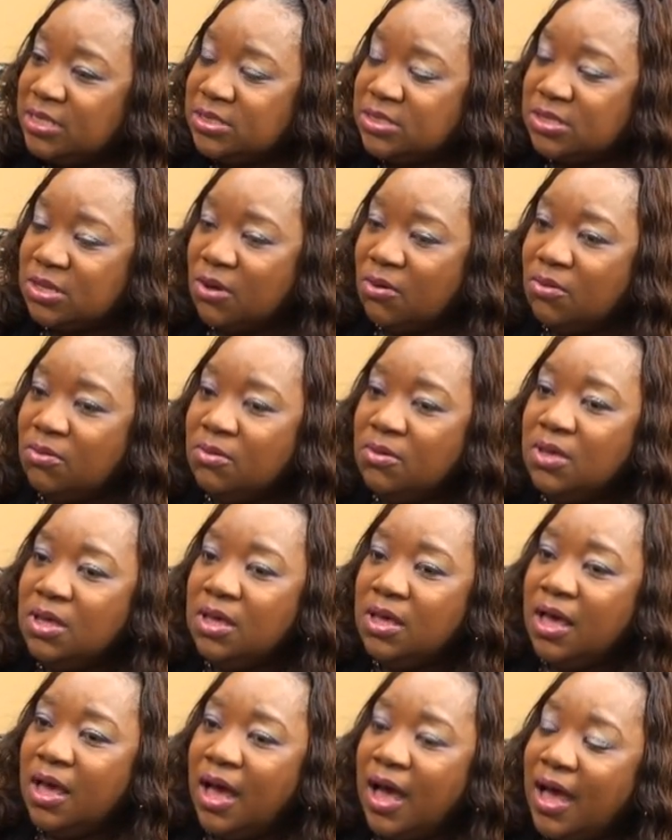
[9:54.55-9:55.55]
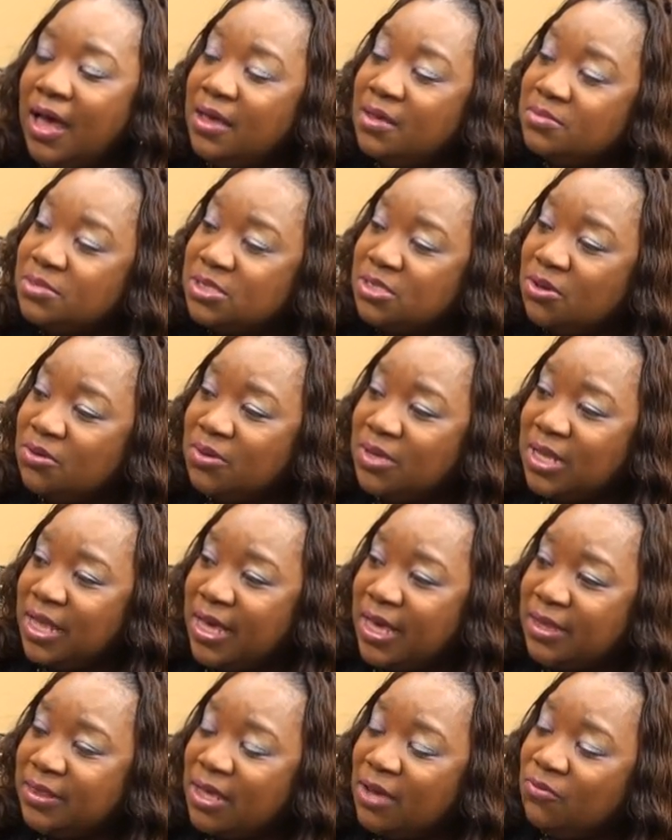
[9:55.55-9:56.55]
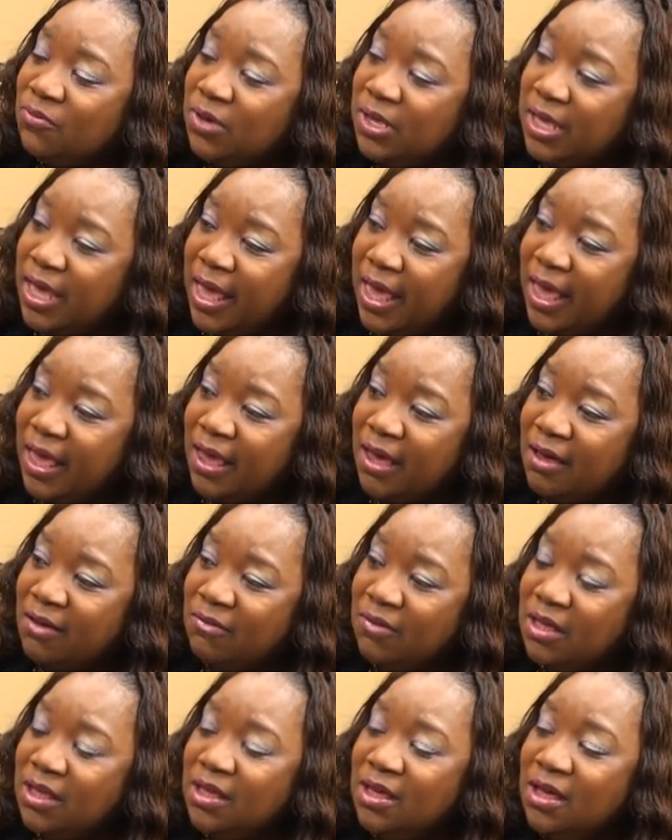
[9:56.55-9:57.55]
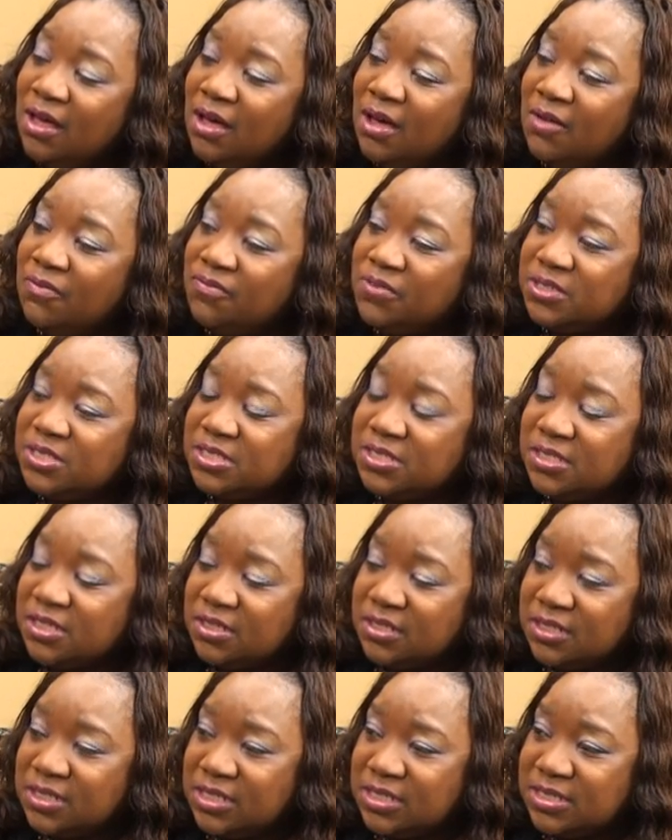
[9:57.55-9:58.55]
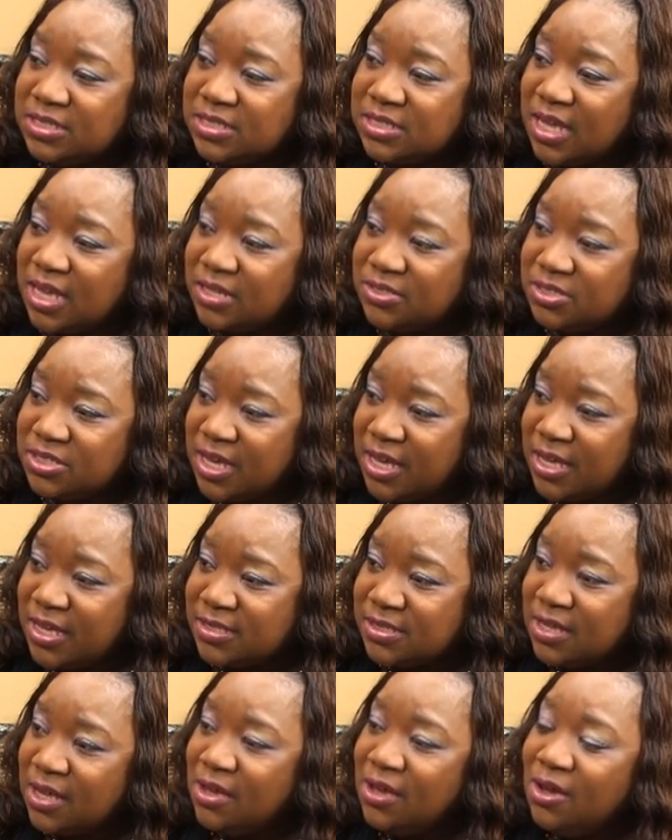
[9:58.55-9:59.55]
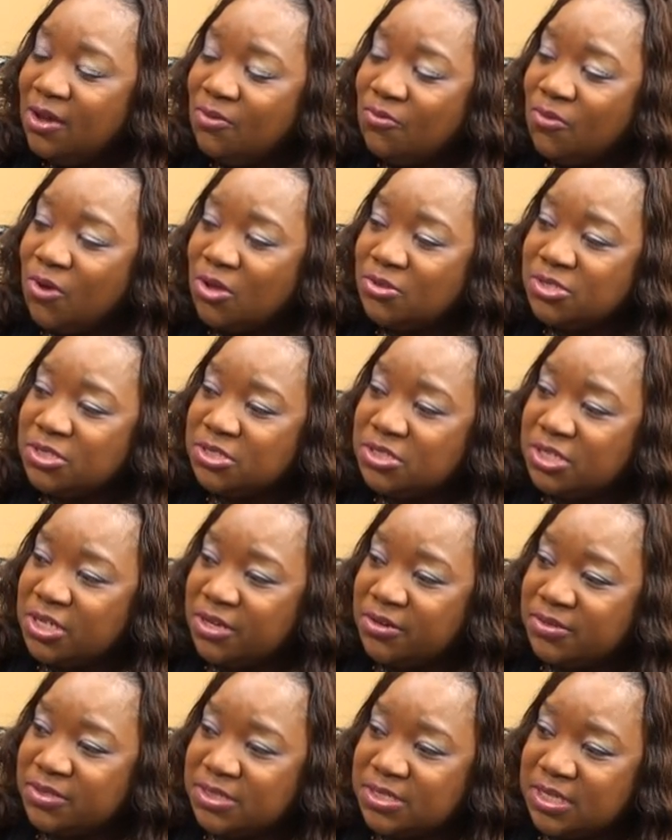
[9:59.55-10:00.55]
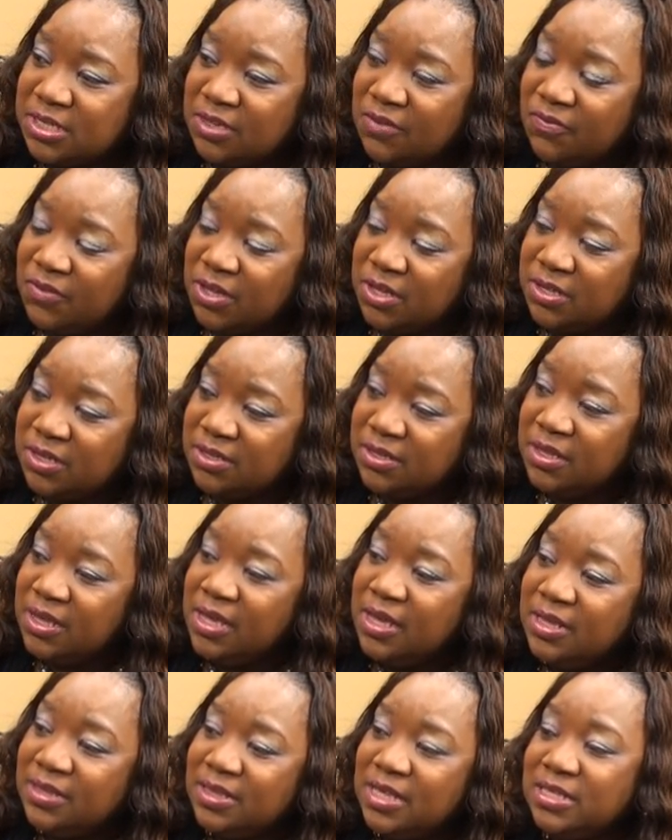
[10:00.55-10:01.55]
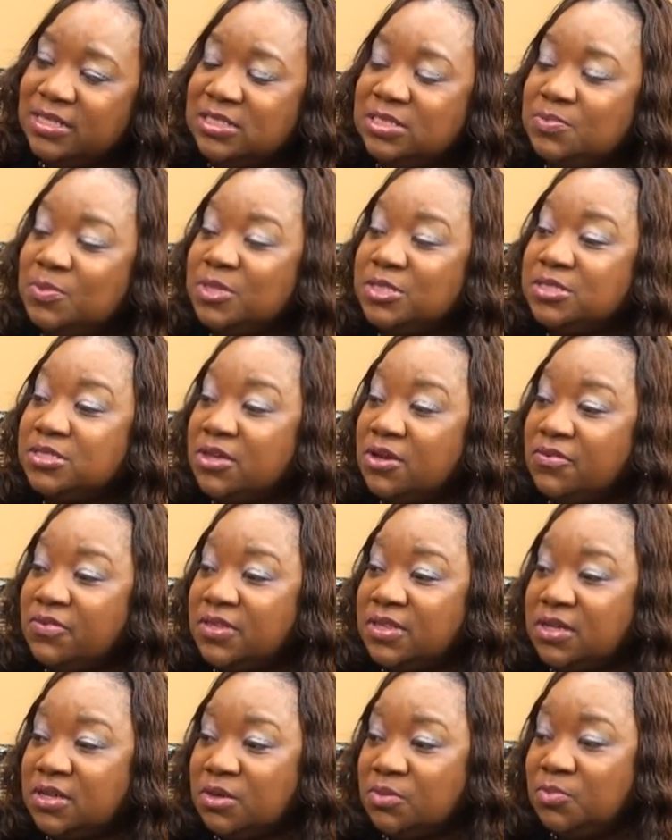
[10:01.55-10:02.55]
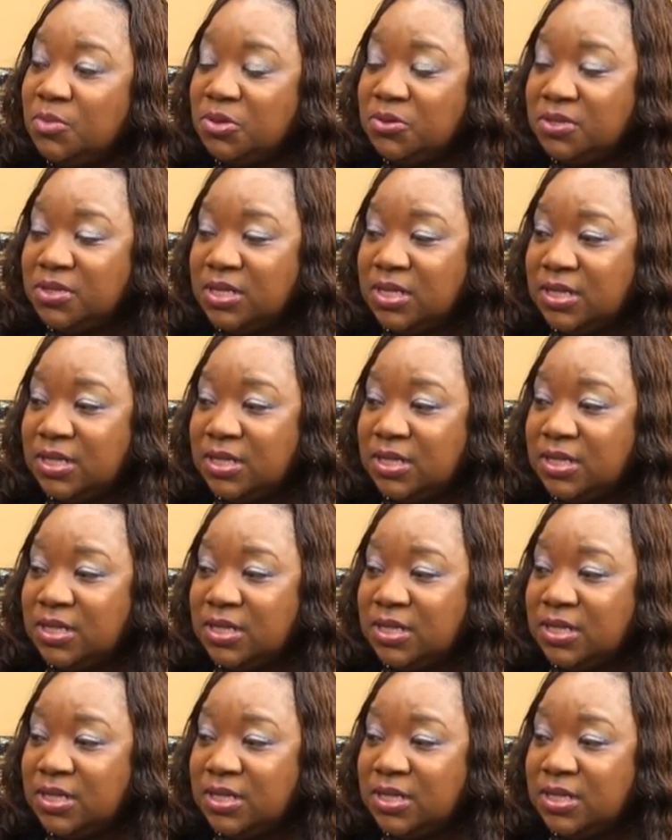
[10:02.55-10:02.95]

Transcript: So I am so glad that we have a facility such as Rosa Sharon Senior Villa that has been serving the community